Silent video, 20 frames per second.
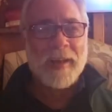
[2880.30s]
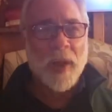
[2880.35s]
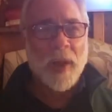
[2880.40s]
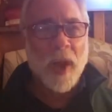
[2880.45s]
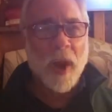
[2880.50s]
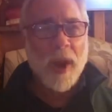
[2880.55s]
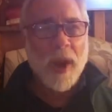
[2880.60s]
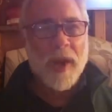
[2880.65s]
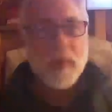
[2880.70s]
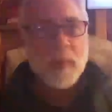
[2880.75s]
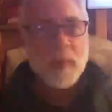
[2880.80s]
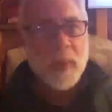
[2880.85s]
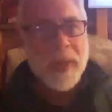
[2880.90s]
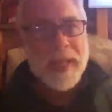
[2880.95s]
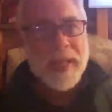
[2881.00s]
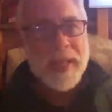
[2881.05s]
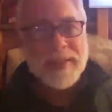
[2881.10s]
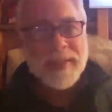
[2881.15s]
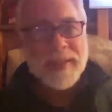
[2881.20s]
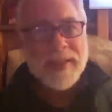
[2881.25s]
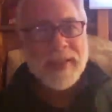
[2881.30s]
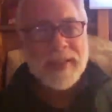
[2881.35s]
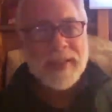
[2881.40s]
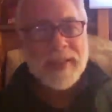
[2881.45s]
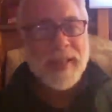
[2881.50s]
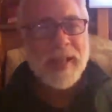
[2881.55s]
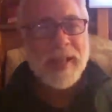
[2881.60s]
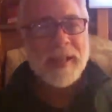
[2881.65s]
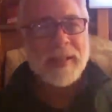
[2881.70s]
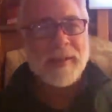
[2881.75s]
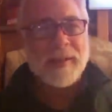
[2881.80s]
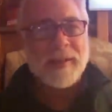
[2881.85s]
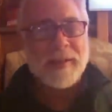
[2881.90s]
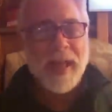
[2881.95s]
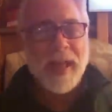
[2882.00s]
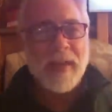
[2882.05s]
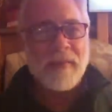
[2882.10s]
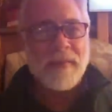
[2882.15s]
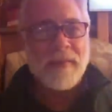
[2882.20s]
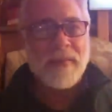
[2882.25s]
hard pizzas that,
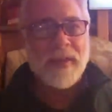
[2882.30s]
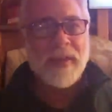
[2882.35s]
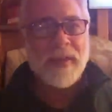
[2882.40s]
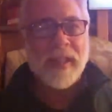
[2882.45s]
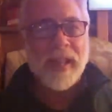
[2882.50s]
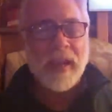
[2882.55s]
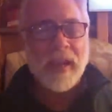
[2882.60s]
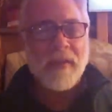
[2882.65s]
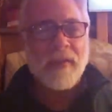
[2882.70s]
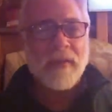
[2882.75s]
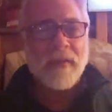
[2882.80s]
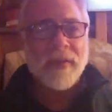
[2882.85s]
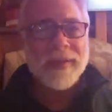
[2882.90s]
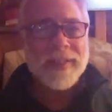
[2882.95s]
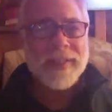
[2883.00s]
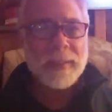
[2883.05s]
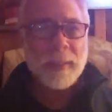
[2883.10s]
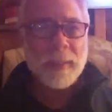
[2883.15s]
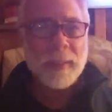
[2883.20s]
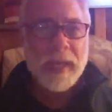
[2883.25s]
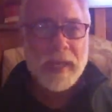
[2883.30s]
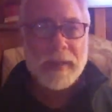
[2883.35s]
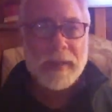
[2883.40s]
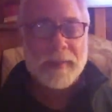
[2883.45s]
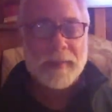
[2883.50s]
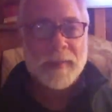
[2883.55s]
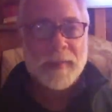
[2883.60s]
that feel like a frisbee